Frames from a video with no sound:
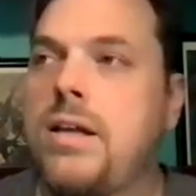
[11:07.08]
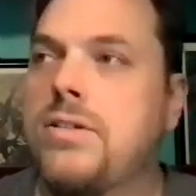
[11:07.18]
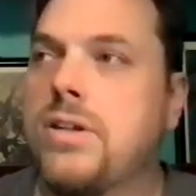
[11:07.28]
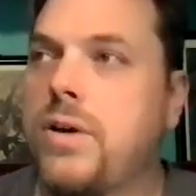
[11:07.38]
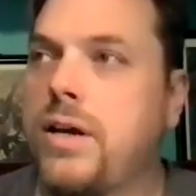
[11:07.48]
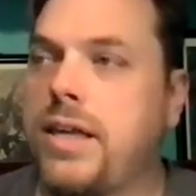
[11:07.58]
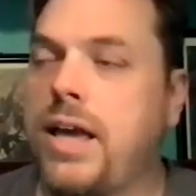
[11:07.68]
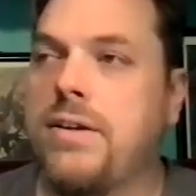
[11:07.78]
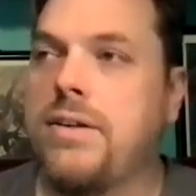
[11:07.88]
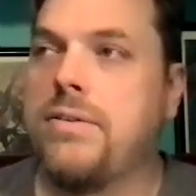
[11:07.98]
So
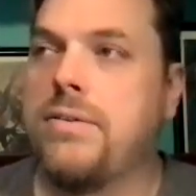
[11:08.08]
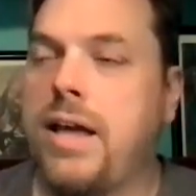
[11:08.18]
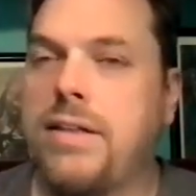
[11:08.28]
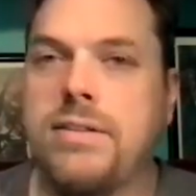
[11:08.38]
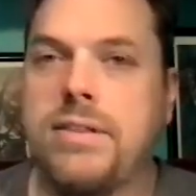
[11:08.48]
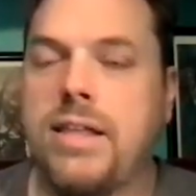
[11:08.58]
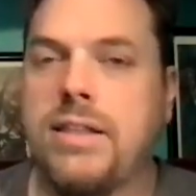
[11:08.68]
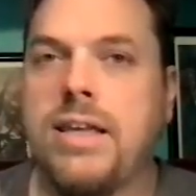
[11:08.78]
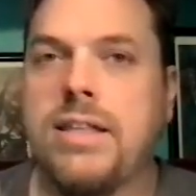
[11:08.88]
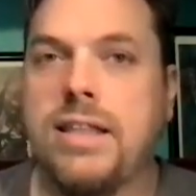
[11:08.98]
yeah, they
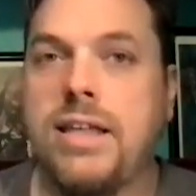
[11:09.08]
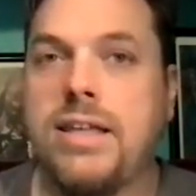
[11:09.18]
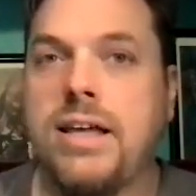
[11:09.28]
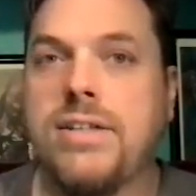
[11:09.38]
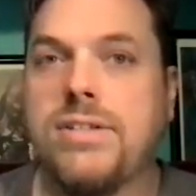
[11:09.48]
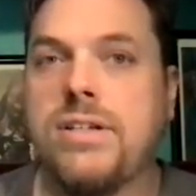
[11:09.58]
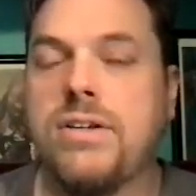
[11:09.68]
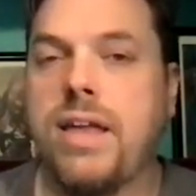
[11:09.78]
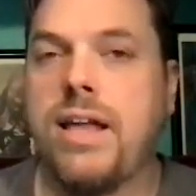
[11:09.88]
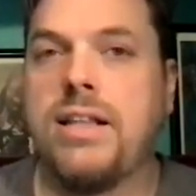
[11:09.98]
like us,
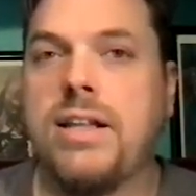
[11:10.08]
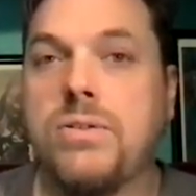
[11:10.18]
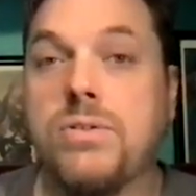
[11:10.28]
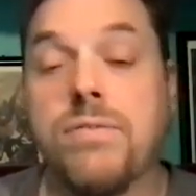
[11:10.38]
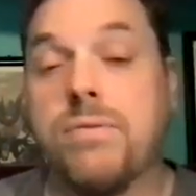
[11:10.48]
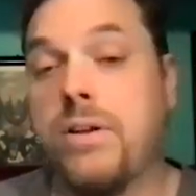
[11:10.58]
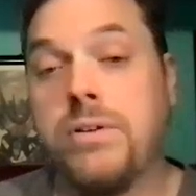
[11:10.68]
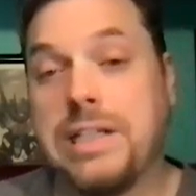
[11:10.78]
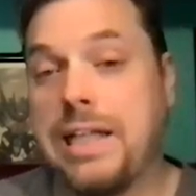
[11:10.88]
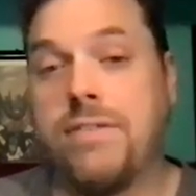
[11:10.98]
they had a lot of cool stuff.
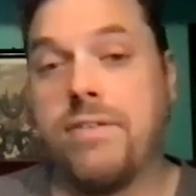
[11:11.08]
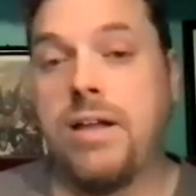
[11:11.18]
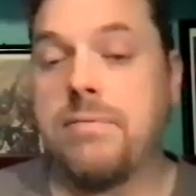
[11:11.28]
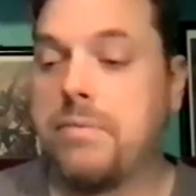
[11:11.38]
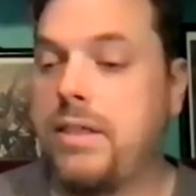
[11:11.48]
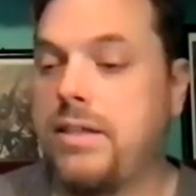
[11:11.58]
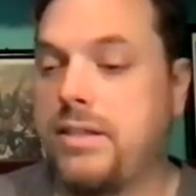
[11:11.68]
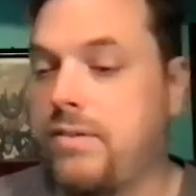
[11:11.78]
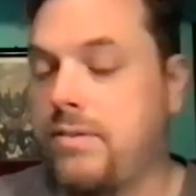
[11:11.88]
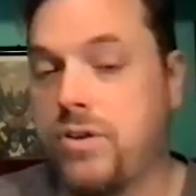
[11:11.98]
There's a lot of
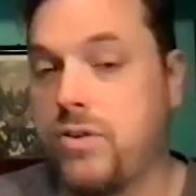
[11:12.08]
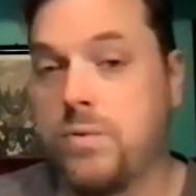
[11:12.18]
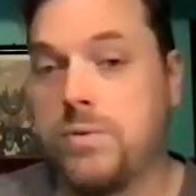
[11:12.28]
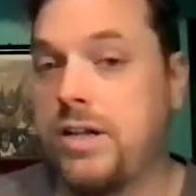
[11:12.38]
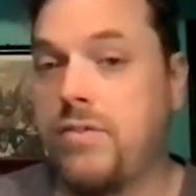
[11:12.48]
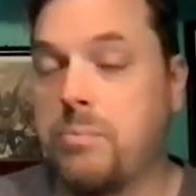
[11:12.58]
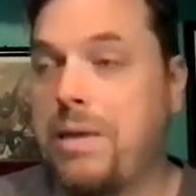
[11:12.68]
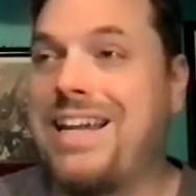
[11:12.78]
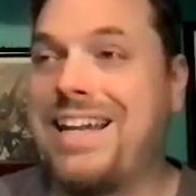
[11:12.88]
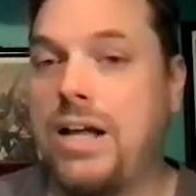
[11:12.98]
Transformers that never
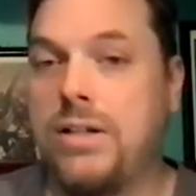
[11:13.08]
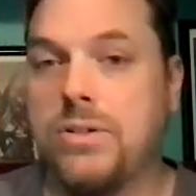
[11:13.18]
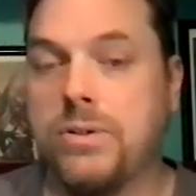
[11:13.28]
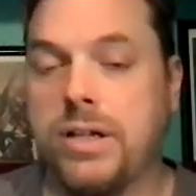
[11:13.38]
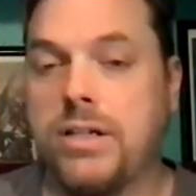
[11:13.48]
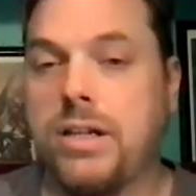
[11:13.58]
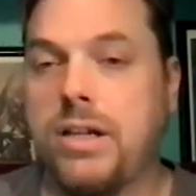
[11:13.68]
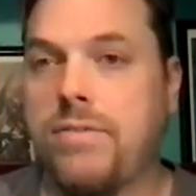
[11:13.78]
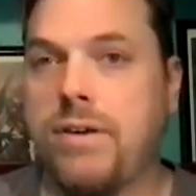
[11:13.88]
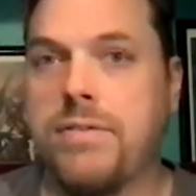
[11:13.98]
made it out during 1985.